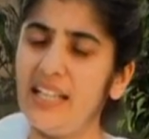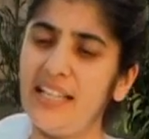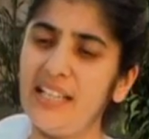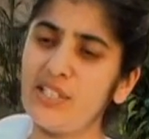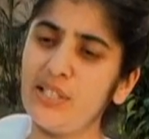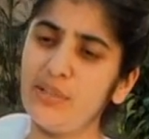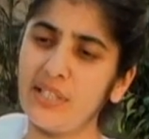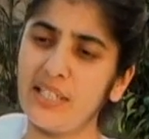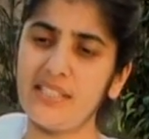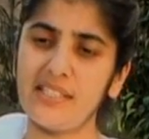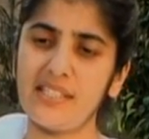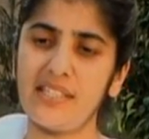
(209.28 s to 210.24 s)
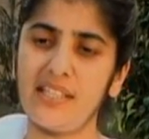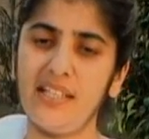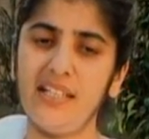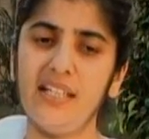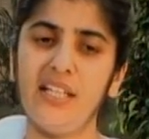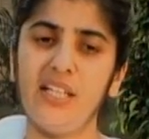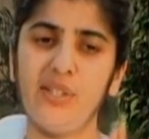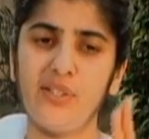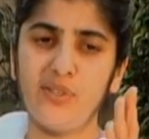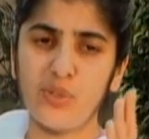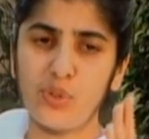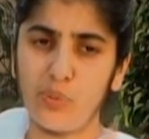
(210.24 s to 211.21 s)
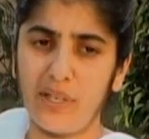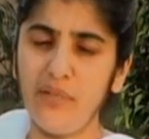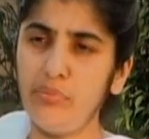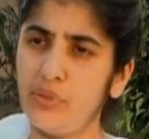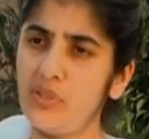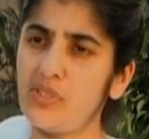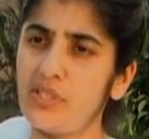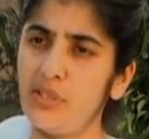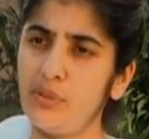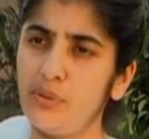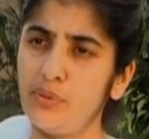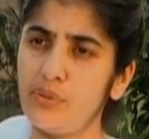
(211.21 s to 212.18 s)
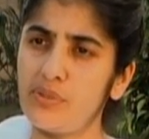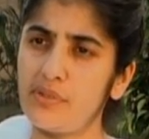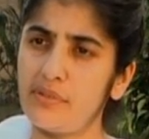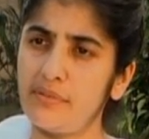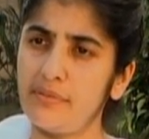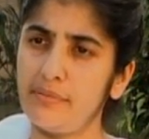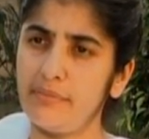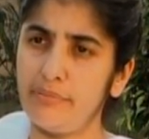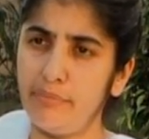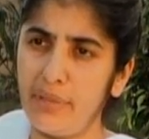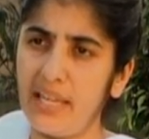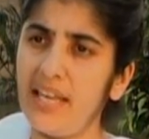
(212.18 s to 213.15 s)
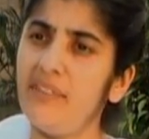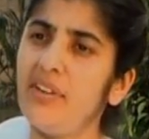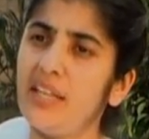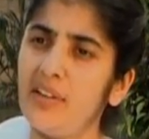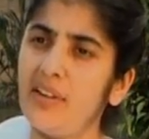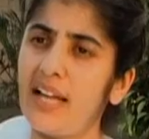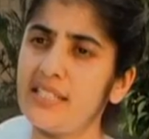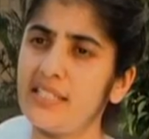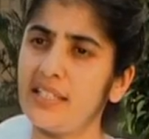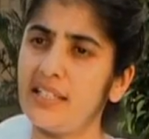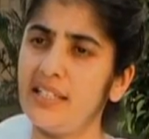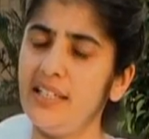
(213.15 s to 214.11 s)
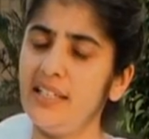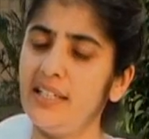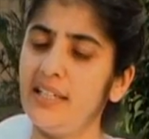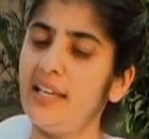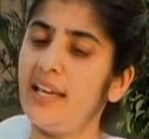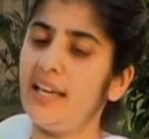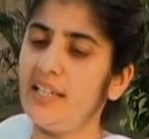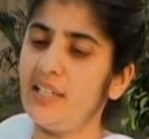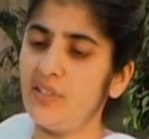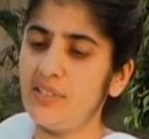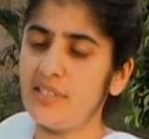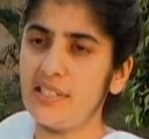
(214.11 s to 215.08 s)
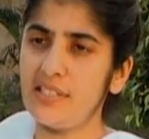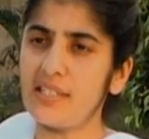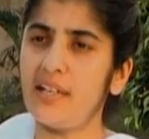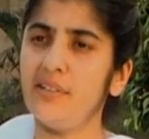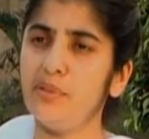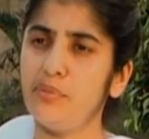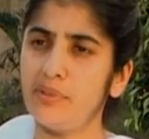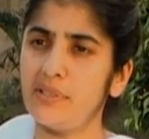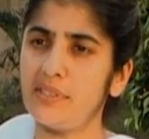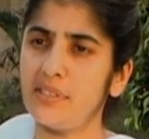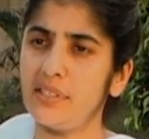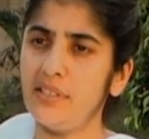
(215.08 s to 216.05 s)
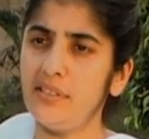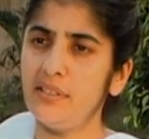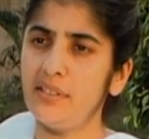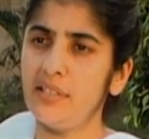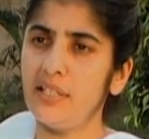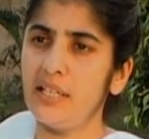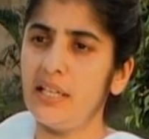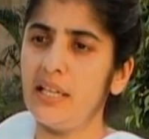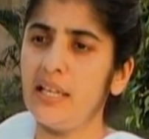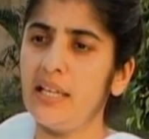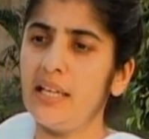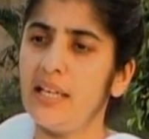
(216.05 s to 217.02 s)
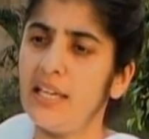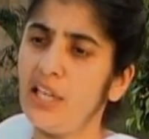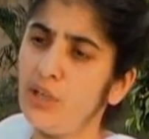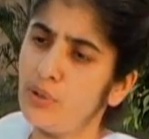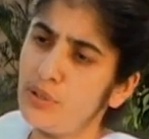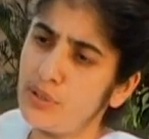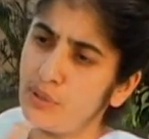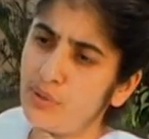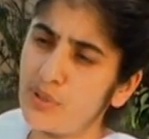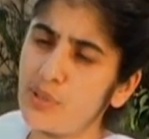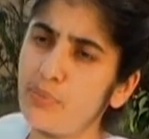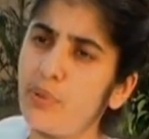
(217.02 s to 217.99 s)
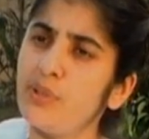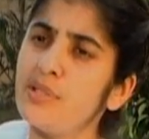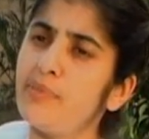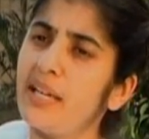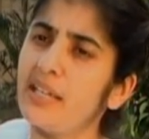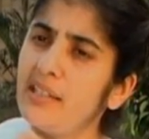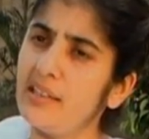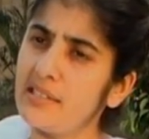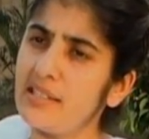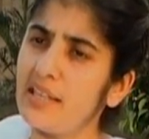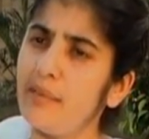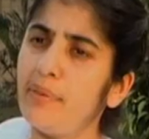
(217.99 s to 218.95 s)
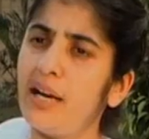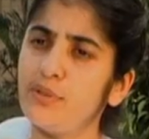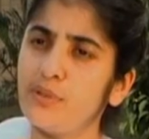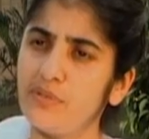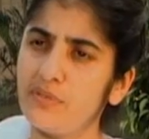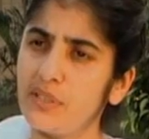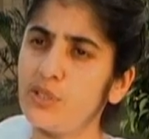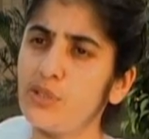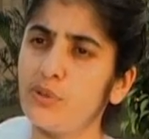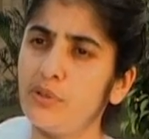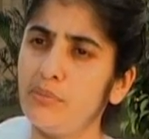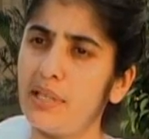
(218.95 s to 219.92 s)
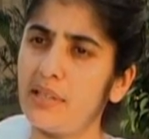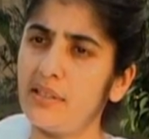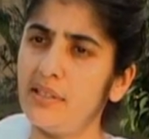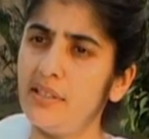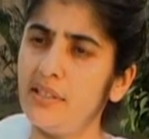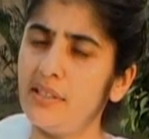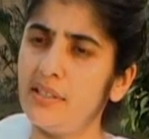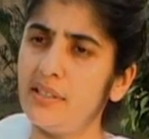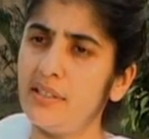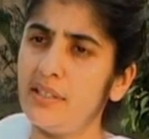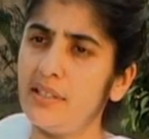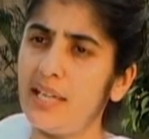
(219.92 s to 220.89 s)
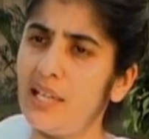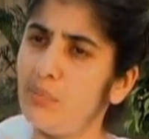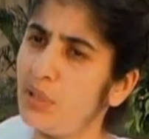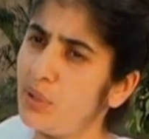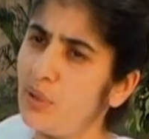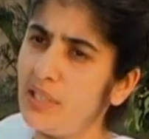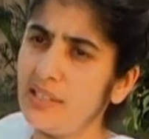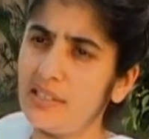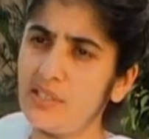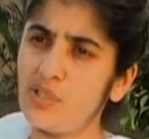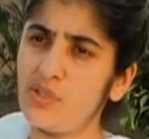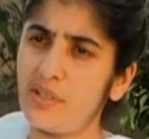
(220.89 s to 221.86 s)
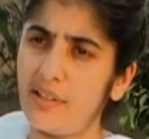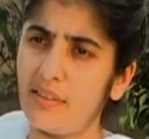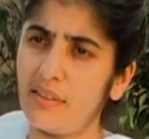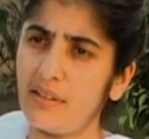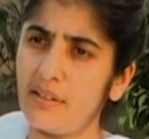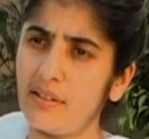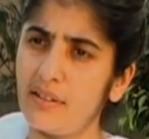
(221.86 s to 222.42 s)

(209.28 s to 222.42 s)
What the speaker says: Let's look at a scene. There is one person who's behaving erratically, and here is this other person. He also responds back in the same out of control method, and we're calling this strength.